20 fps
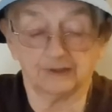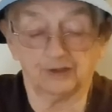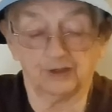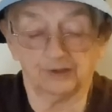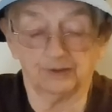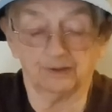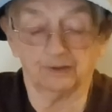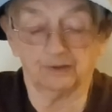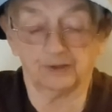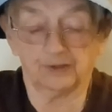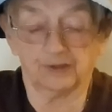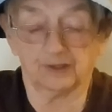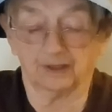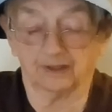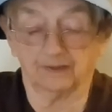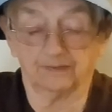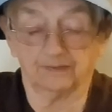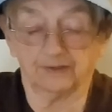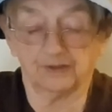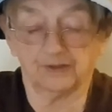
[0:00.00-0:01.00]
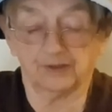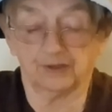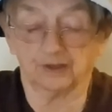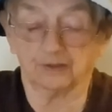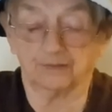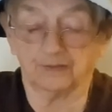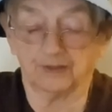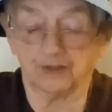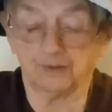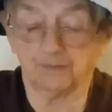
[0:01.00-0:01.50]
sewer
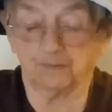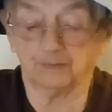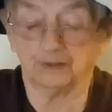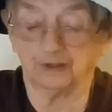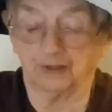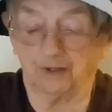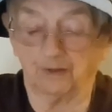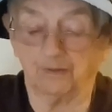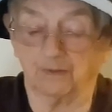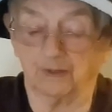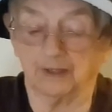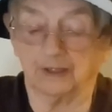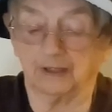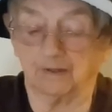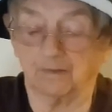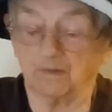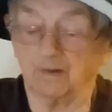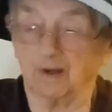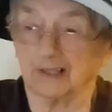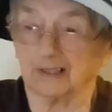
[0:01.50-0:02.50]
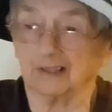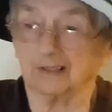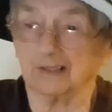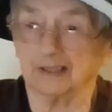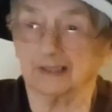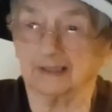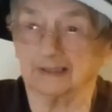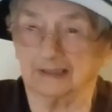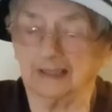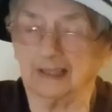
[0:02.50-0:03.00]
service but no running water
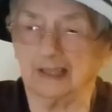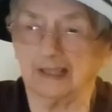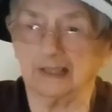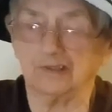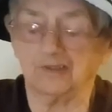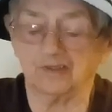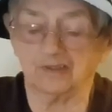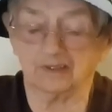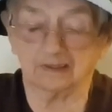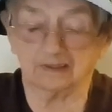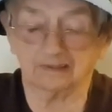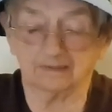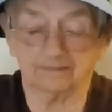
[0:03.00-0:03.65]
in the kitchen.